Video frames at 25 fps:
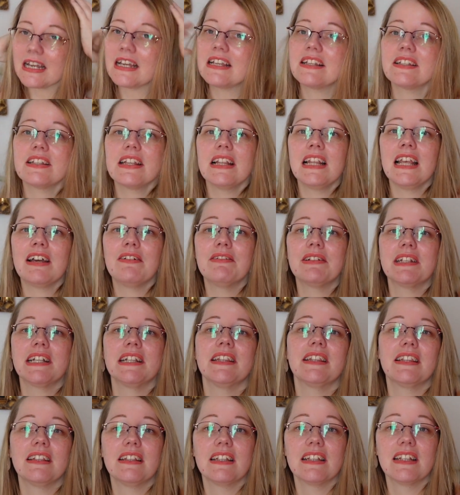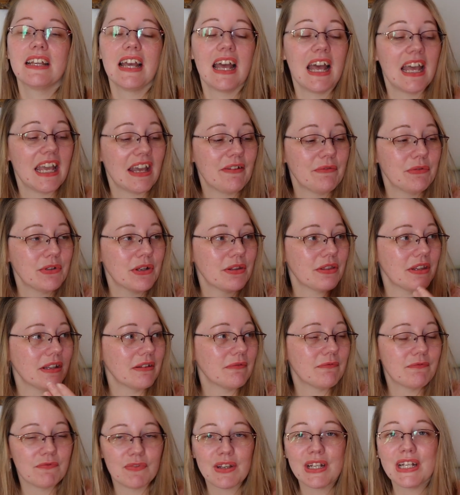I still haven't done, I have
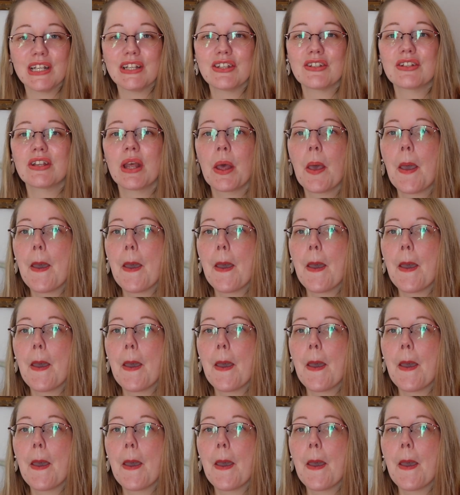nothing finished.